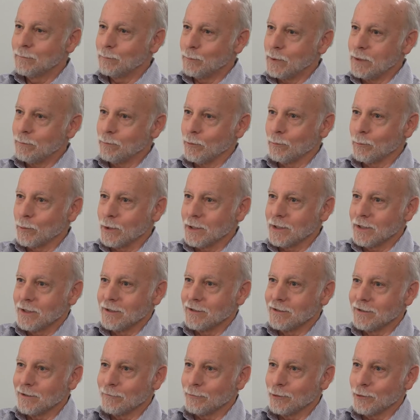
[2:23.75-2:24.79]
people bring
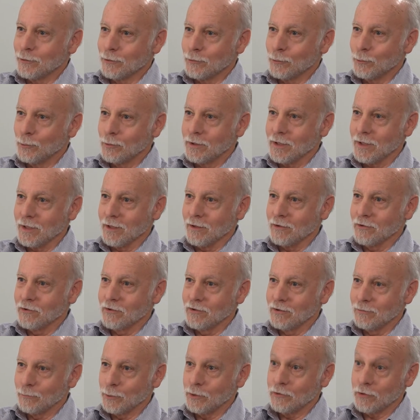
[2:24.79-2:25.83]
in different
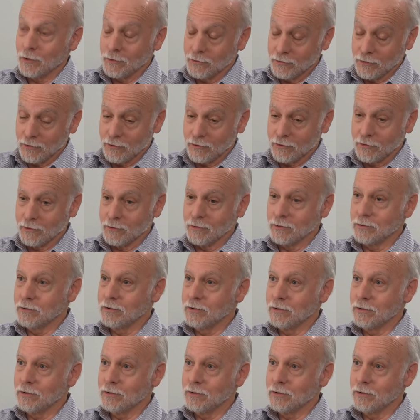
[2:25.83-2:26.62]
toolkits, researchers do,